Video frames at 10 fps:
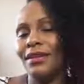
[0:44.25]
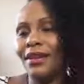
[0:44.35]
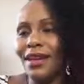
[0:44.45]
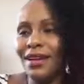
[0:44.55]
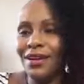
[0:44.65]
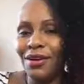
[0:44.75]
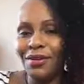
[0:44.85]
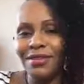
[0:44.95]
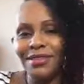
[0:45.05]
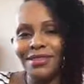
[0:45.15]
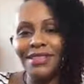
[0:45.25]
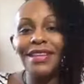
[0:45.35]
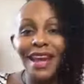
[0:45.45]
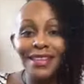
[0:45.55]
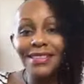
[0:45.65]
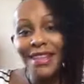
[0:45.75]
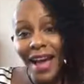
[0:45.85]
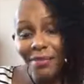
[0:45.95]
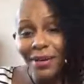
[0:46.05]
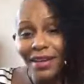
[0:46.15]
Now, today's
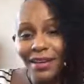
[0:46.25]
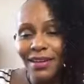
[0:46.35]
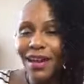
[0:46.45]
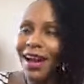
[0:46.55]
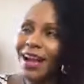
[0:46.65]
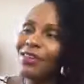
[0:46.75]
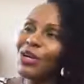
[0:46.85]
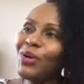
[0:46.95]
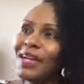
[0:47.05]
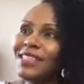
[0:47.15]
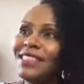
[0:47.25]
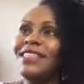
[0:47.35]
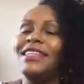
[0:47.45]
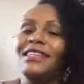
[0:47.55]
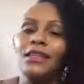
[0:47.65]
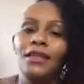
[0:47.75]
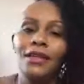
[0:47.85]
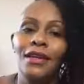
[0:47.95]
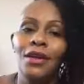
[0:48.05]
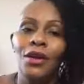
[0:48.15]
topic, I have a question.
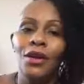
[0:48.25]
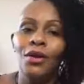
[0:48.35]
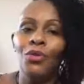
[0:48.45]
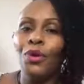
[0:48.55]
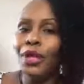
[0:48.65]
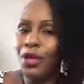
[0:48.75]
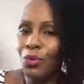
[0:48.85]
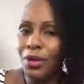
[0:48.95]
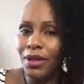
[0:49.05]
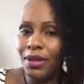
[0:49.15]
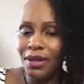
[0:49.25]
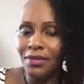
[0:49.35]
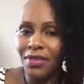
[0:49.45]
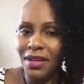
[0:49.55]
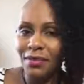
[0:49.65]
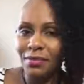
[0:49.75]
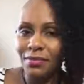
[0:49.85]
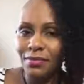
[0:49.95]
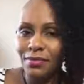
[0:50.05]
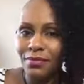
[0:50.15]
What are you willing to give up